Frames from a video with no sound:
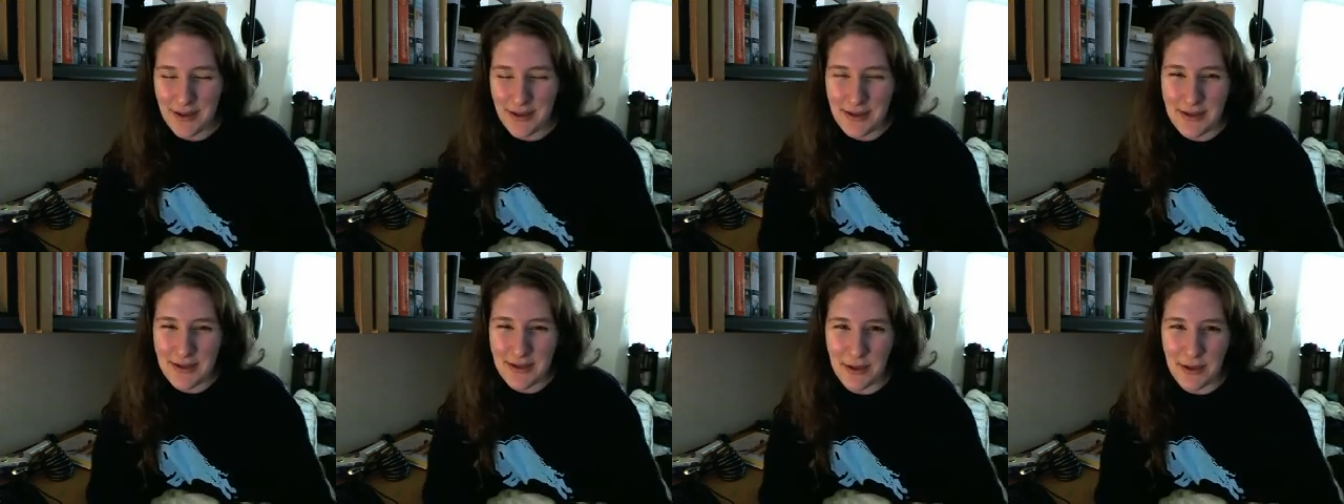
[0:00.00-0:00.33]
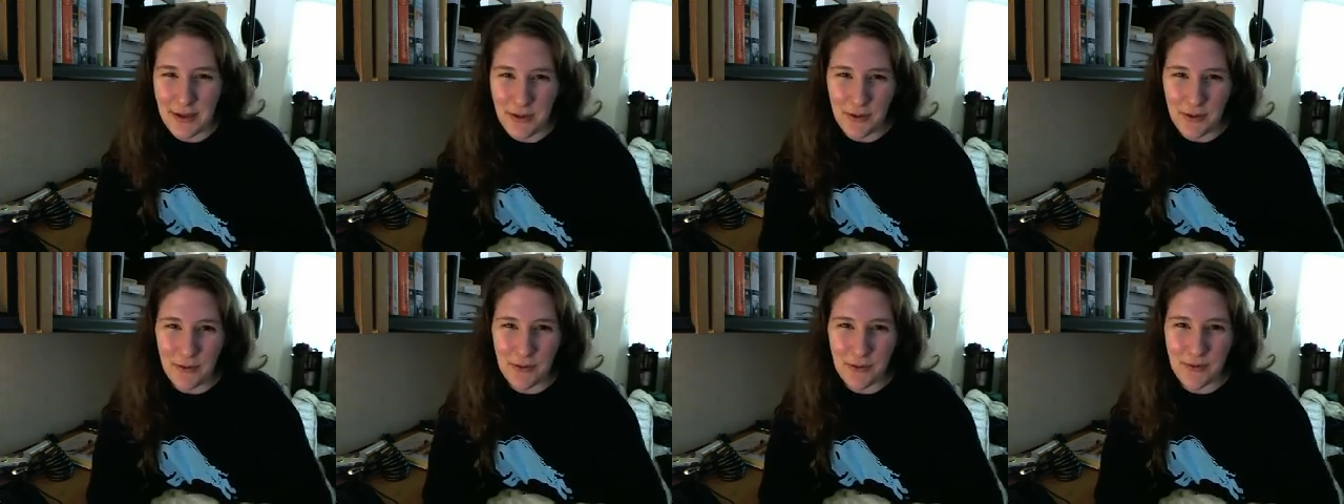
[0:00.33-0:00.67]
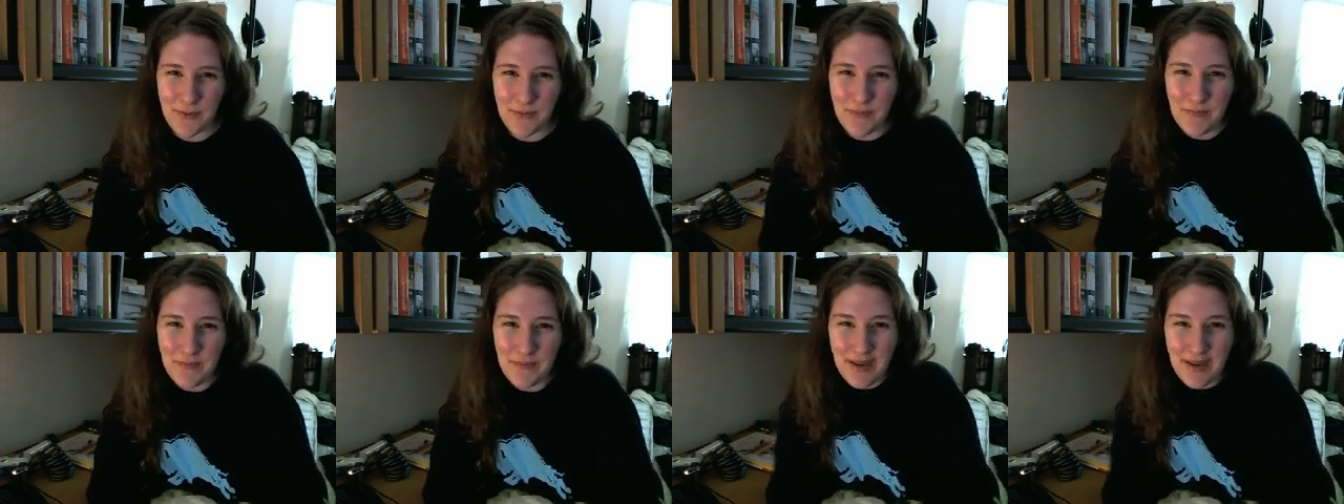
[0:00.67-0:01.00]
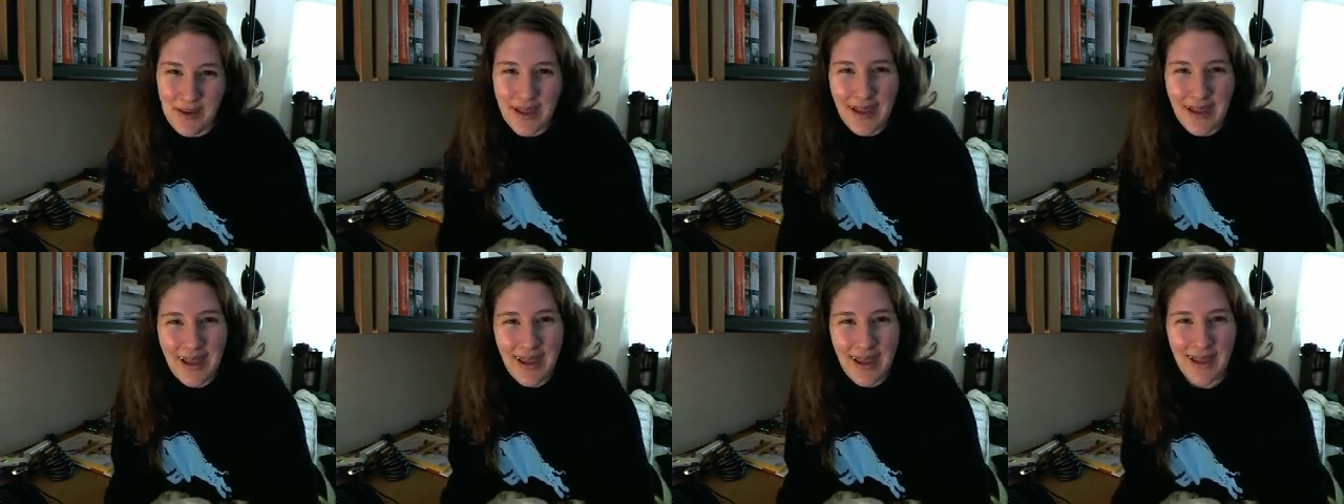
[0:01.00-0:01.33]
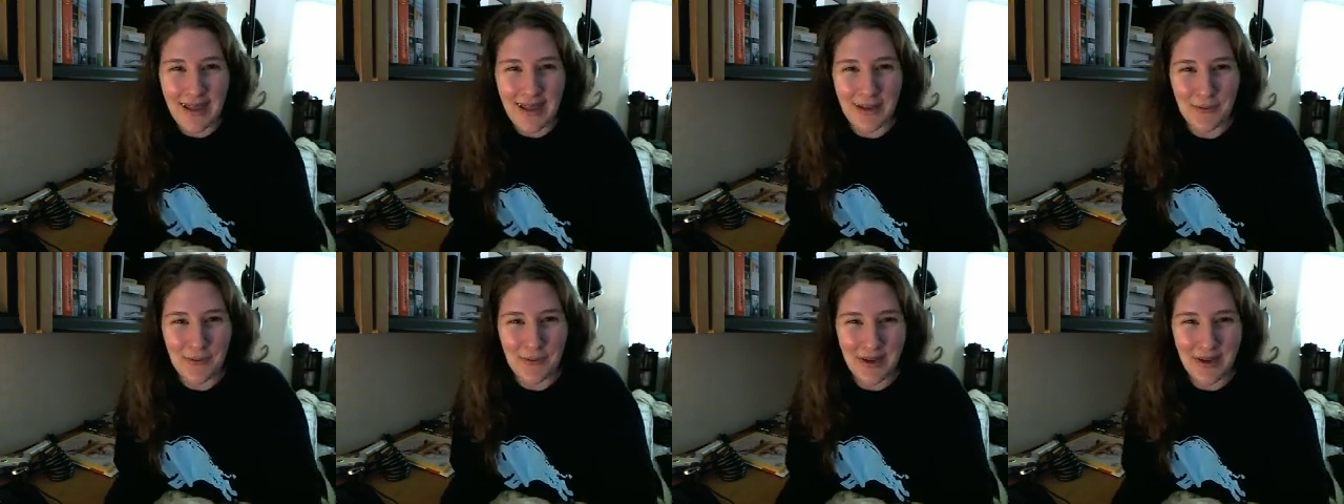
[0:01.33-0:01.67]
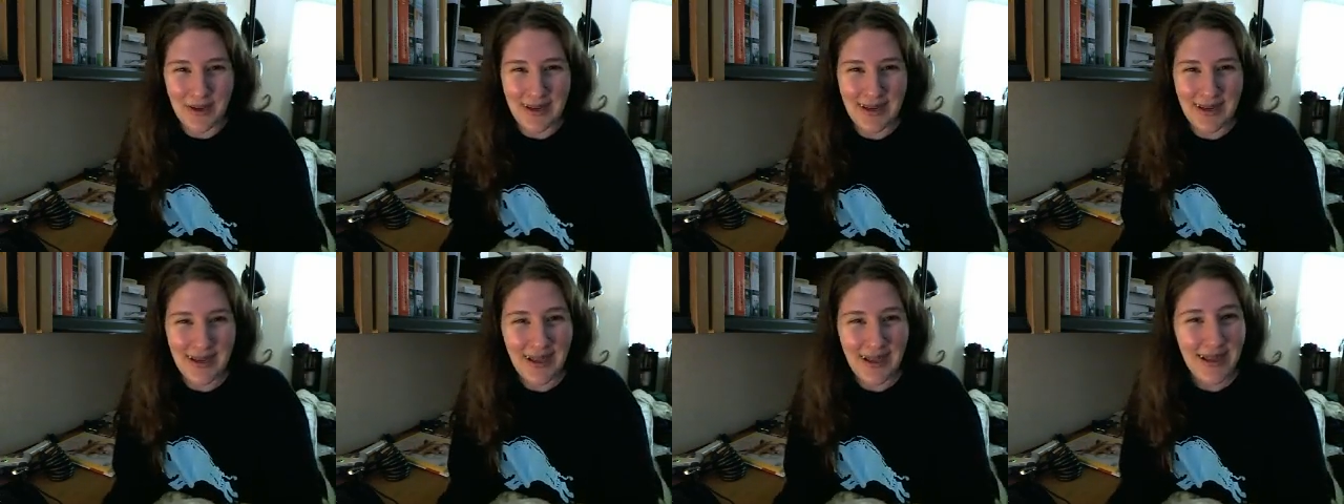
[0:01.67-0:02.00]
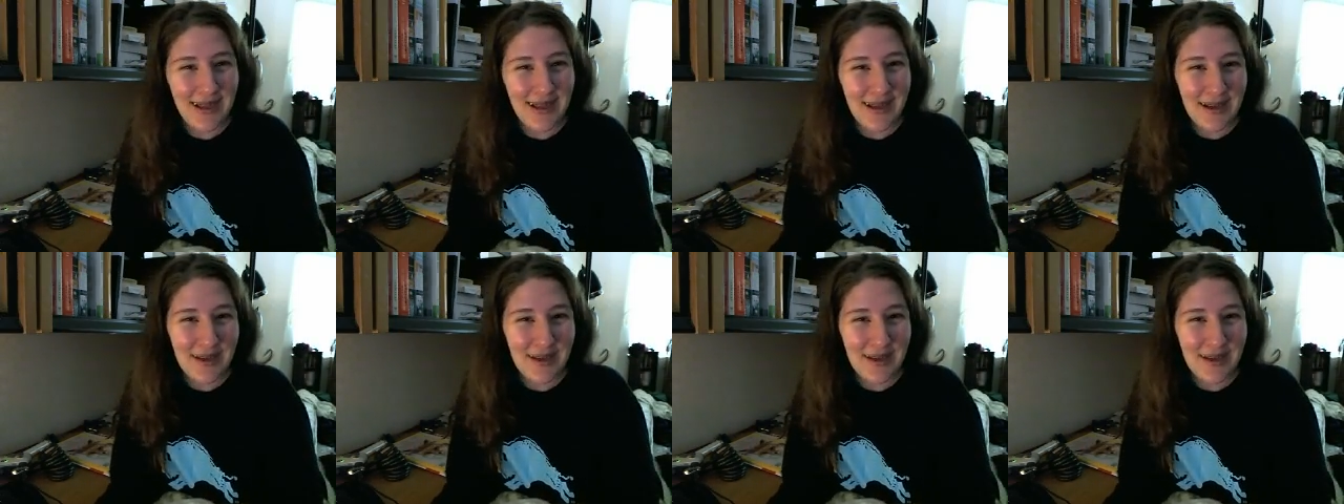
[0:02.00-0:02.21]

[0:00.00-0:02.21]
So, anyway,